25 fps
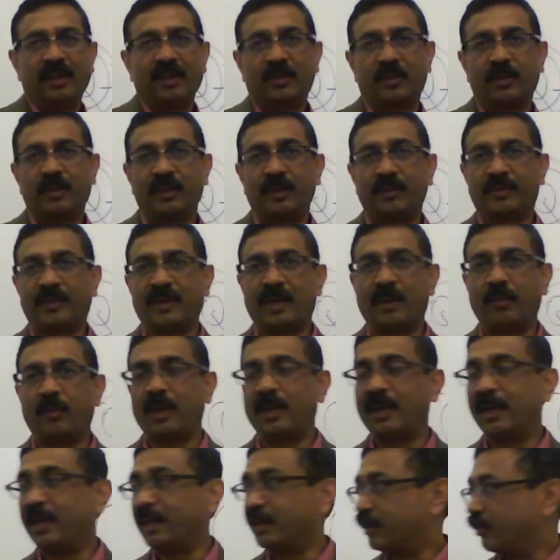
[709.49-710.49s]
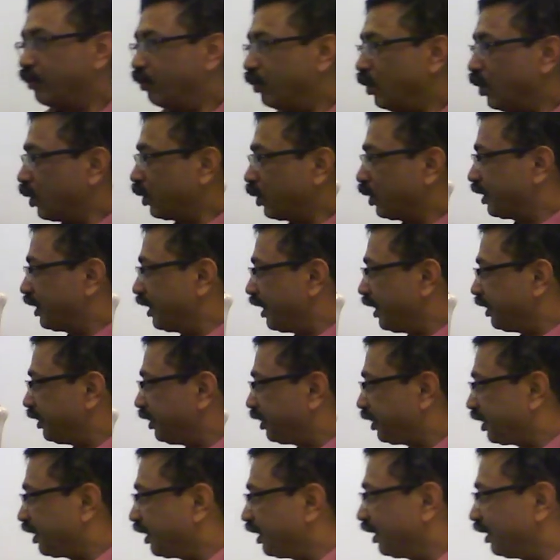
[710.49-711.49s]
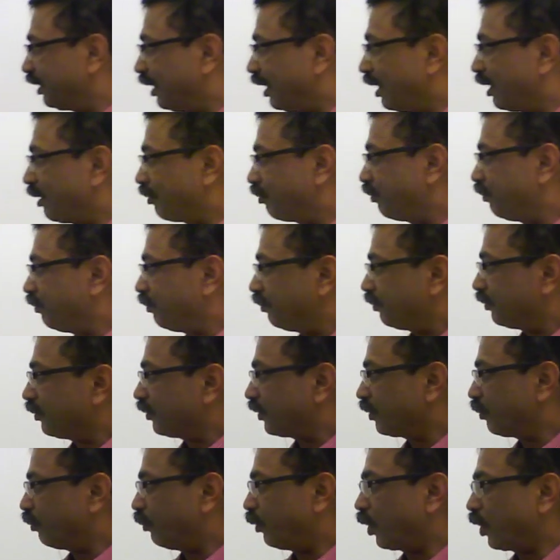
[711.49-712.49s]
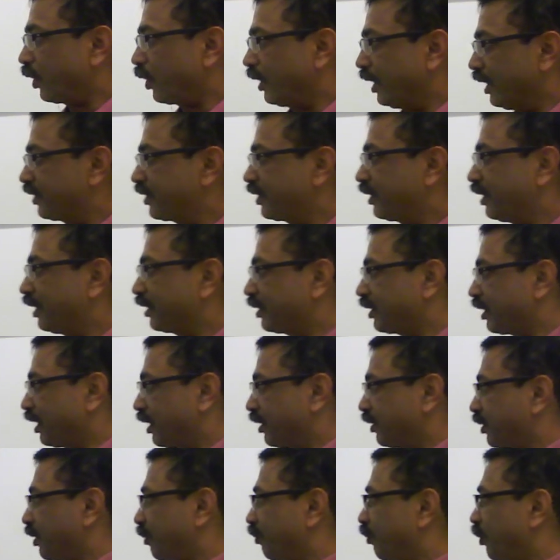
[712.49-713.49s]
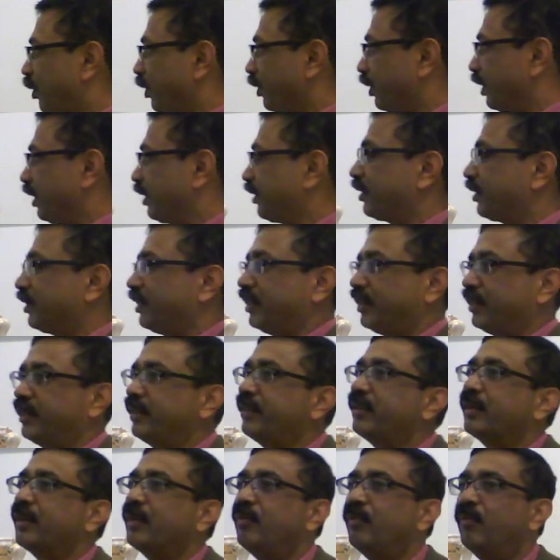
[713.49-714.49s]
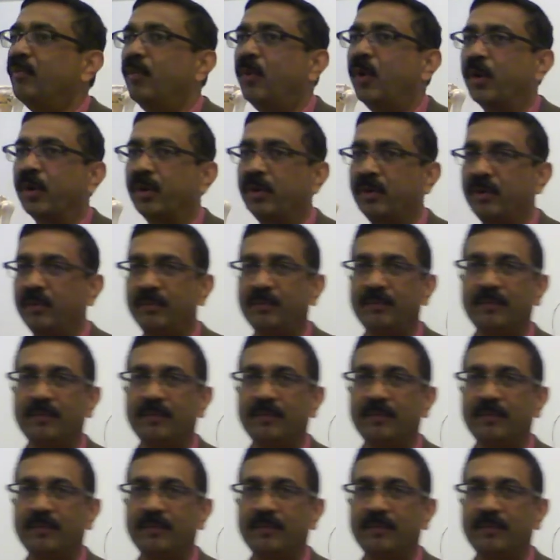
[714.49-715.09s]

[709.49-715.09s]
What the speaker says: So if someone has more DHT, the baldness, the chance of baldness is more.